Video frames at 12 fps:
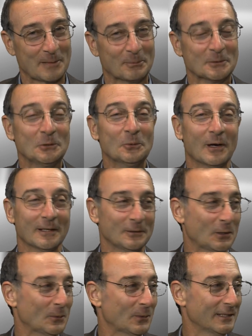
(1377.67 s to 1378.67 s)
But you want to
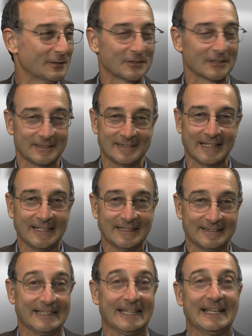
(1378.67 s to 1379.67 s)
know what it's going to take
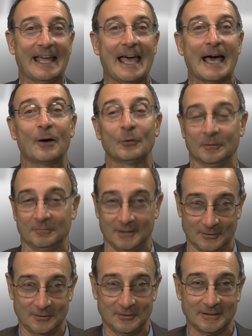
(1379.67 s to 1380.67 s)
to get out of
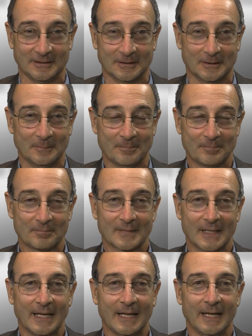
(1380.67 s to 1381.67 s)
this deal.
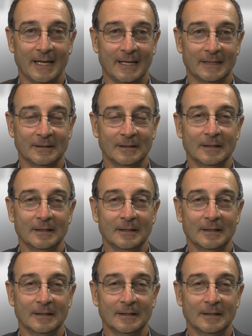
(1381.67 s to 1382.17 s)
And